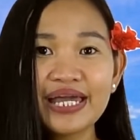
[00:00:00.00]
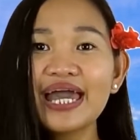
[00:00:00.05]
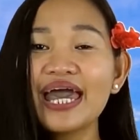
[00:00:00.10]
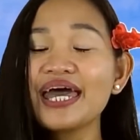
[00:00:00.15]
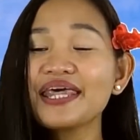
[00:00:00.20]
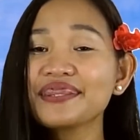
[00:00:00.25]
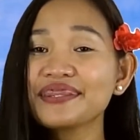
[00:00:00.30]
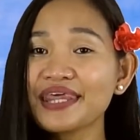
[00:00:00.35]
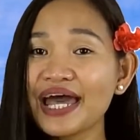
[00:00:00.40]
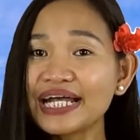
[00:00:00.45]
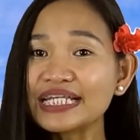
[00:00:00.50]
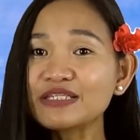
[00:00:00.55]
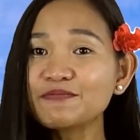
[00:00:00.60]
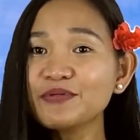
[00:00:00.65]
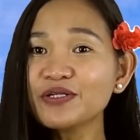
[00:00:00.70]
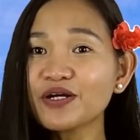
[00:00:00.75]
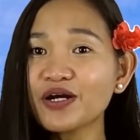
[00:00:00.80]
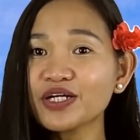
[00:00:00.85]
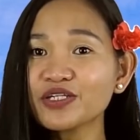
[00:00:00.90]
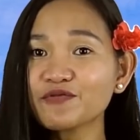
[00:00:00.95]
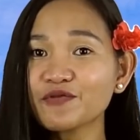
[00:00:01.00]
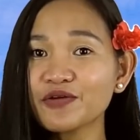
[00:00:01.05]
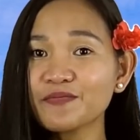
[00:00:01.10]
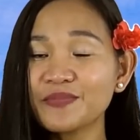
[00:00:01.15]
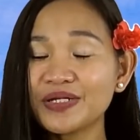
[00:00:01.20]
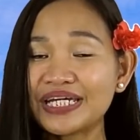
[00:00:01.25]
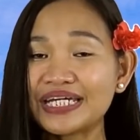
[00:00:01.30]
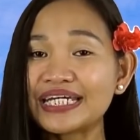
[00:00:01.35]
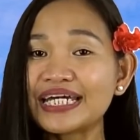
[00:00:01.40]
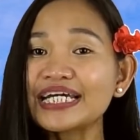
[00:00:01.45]
And that's because we're
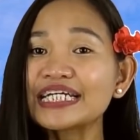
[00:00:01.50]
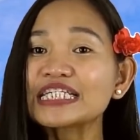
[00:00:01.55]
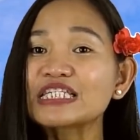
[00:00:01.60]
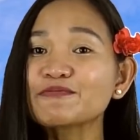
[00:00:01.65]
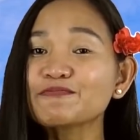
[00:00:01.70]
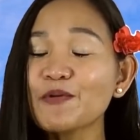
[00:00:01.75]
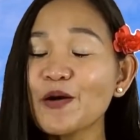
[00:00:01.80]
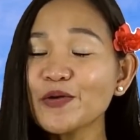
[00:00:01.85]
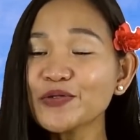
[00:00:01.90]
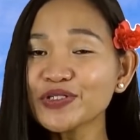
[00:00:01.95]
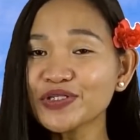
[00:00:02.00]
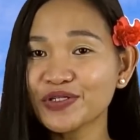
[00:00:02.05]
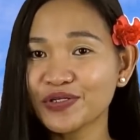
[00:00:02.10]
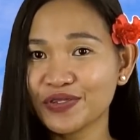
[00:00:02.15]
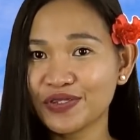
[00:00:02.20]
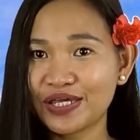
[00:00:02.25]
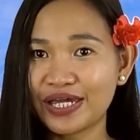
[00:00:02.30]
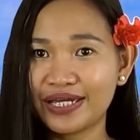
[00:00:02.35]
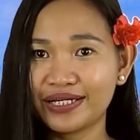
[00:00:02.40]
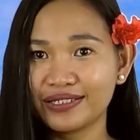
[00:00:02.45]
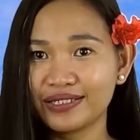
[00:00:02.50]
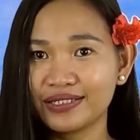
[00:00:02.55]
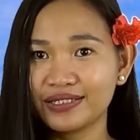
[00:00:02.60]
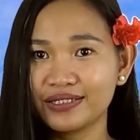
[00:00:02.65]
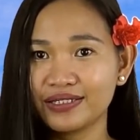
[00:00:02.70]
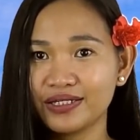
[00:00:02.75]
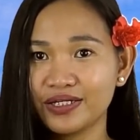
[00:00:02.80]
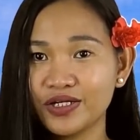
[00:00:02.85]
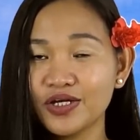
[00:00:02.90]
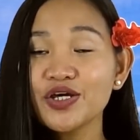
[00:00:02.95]
being exposed to
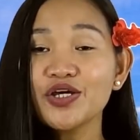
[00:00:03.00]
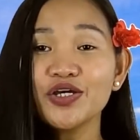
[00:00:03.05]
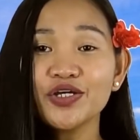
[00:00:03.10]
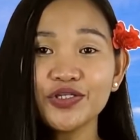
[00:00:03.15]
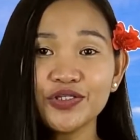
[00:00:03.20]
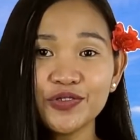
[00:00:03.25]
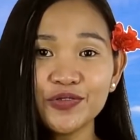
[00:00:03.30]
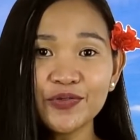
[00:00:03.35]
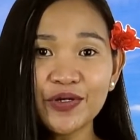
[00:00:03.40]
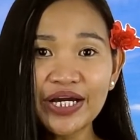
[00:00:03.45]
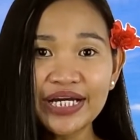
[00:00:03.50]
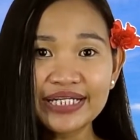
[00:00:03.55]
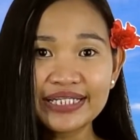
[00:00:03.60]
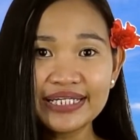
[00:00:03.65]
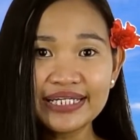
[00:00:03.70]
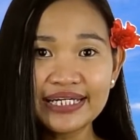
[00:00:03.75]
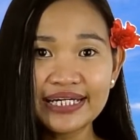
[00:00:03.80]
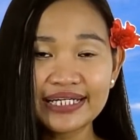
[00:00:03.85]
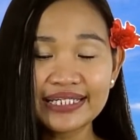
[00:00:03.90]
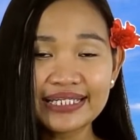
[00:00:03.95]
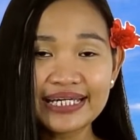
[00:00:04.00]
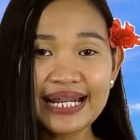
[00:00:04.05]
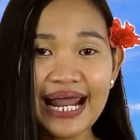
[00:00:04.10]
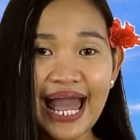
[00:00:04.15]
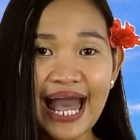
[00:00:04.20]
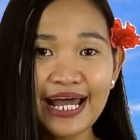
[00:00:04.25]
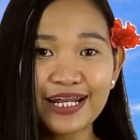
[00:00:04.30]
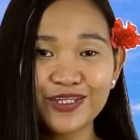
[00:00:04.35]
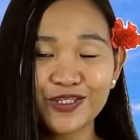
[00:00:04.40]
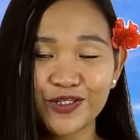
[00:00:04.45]
things, new ideas and
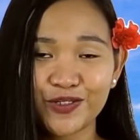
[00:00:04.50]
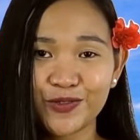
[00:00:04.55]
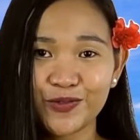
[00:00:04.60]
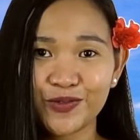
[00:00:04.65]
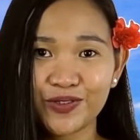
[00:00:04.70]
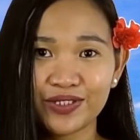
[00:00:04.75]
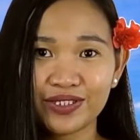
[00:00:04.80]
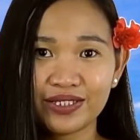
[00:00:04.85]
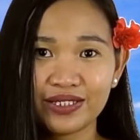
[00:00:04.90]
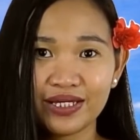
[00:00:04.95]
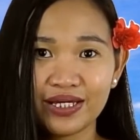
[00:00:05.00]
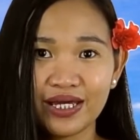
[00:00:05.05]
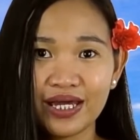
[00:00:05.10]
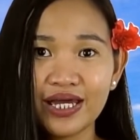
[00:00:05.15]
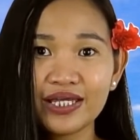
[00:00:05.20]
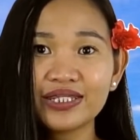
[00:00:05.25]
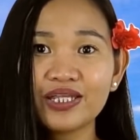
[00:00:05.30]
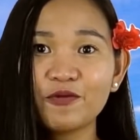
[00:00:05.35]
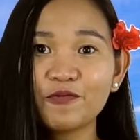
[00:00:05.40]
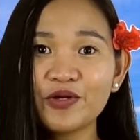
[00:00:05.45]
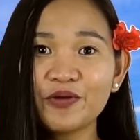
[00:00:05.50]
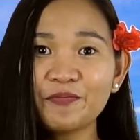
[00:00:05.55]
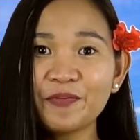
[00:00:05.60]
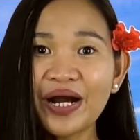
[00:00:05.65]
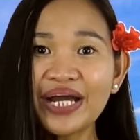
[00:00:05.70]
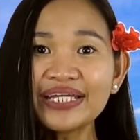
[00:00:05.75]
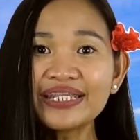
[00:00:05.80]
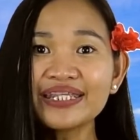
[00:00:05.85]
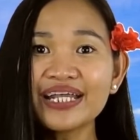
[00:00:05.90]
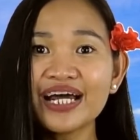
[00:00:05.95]
attitudes that we
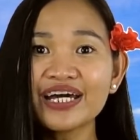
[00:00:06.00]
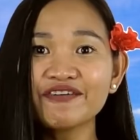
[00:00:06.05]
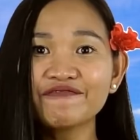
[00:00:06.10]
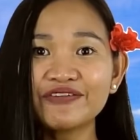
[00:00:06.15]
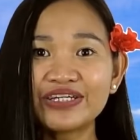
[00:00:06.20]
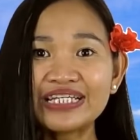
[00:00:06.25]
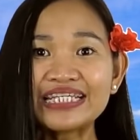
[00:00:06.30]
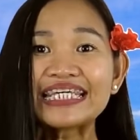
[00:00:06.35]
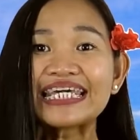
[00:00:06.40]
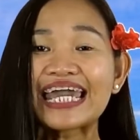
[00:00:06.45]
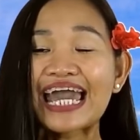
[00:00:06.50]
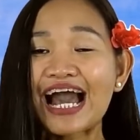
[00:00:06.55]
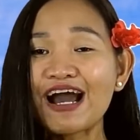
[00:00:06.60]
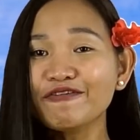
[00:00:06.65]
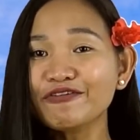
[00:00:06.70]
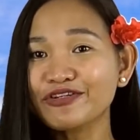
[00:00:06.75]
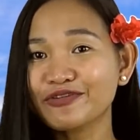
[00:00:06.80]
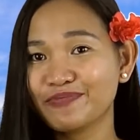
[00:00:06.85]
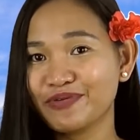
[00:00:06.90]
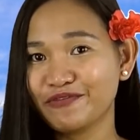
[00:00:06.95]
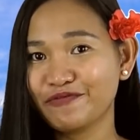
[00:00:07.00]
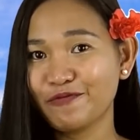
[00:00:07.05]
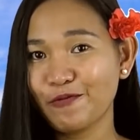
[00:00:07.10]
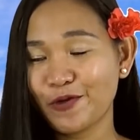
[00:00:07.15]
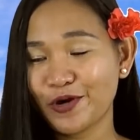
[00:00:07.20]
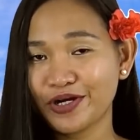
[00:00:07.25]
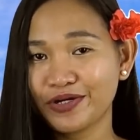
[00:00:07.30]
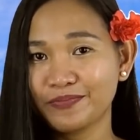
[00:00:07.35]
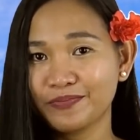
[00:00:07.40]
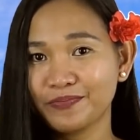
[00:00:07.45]
might not have encountered
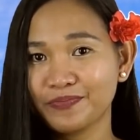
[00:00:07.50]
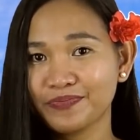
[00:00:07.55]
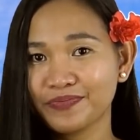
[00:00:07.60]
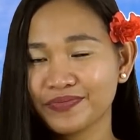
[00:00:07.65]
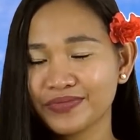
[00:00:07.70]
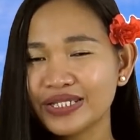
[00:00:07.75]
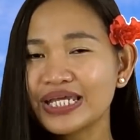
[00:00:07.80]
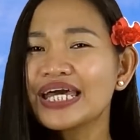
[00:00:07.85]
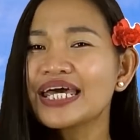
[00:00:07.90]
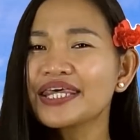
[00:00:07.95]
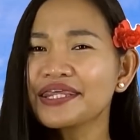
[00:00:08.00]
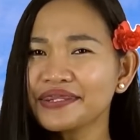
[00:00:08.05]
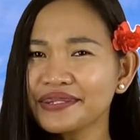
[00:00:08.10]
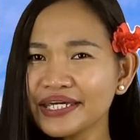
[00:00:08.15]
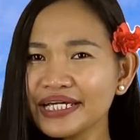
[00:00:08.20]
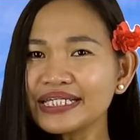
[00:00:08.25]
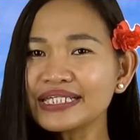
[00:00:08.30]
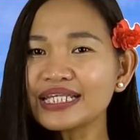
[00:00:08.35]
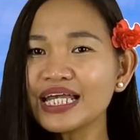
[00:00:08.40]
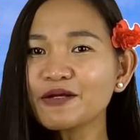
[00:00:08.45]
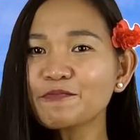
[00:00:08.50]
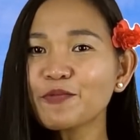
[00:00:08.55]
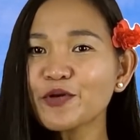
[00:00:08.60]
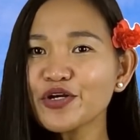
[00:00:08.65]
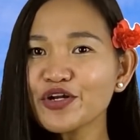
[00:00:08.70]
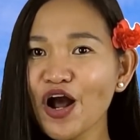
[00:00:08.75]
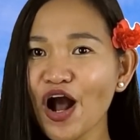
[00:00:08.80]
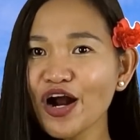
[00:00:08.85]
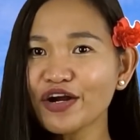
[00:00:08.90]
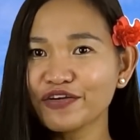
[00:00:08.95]
before. Things like
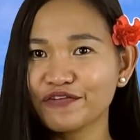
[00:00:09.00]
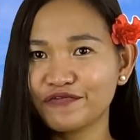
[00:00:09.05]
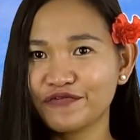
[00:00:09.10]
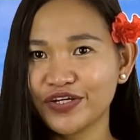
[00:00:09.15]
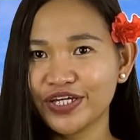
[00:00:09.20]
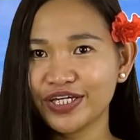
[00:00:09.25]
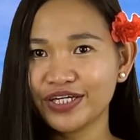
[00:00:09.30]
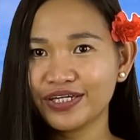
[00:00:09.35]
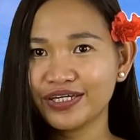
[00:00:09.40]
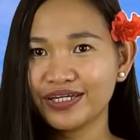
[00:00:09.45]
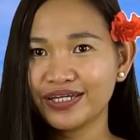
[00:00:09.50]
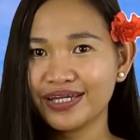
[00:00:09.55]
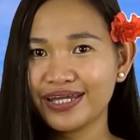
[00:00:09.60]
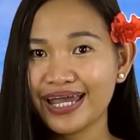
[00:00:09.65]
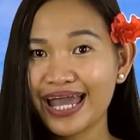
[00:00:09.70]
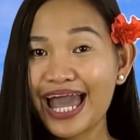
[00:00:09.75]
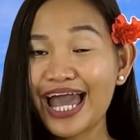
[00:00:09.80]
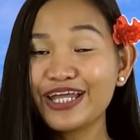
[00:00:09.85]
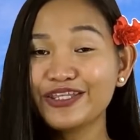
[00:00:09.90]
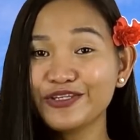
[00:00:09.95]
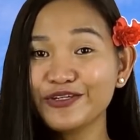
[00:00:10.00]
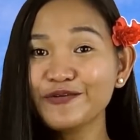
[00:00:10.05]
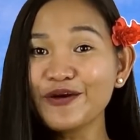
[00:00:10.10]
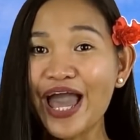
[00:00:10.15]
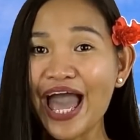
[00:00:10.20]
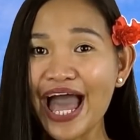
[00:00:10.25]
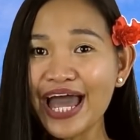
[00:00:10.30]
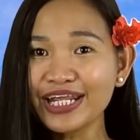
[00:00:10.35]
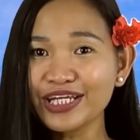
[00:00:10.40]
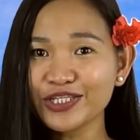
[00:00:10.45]
pornography and new
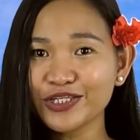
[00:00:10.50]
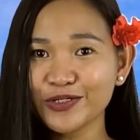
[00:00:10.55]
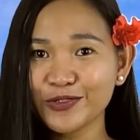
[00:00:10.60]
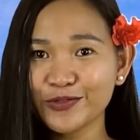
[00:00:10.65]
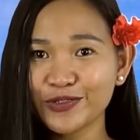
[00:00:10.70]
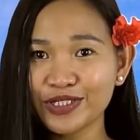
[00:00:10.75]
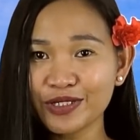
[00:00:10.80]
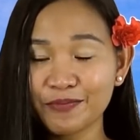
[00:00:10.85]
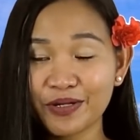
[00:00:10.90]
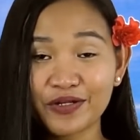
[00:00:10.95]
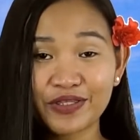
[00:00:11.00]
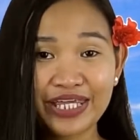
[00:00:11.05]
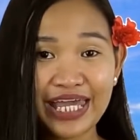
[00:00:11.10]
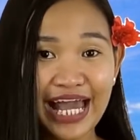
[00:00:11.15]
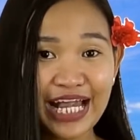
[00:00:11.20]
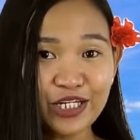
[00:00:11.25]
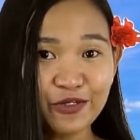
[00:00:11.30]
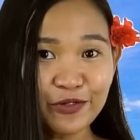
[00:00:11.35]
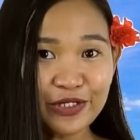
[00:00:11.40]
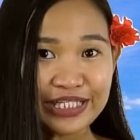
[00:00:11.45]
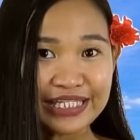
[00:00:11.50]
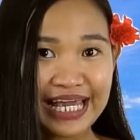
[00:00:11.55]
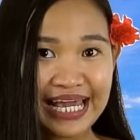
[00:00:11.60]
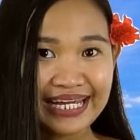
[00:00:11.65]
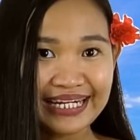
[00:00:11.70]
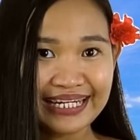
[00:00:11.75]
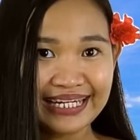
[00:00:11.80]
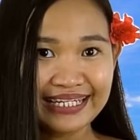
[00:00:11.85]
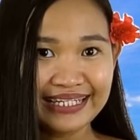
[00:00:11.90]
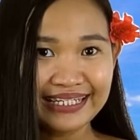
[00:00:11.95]
attitudes about casual
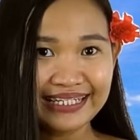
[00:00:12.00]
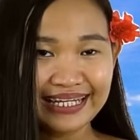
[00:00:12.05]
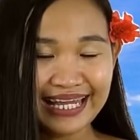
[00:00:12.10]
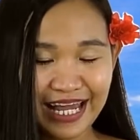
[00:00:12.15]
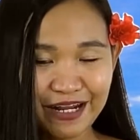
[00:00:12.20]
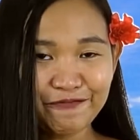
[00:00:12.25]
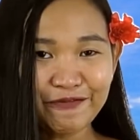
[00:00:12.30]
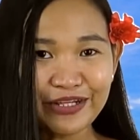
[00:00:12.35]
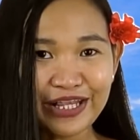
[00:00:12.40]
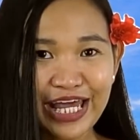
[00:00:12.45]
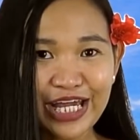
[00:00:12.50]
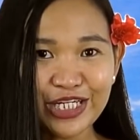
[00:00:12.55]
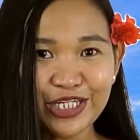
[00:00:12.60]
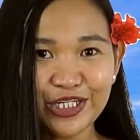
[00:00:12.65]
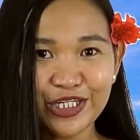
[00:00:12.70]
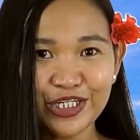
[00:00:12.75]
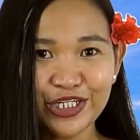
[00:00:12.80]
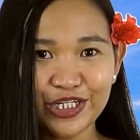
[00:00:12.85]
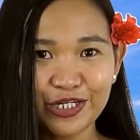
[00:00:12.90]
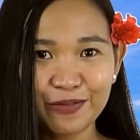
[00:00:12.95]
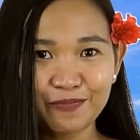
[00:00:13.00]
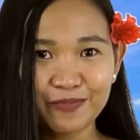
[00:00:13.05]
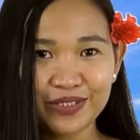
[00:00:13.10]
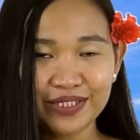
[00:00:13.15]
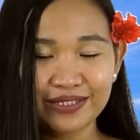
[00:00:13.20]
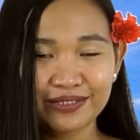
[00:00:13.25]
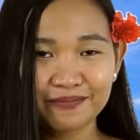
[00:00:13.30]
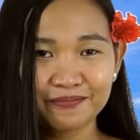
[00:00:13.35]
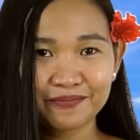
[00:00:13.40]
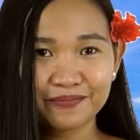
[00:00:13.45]
dating and relationships.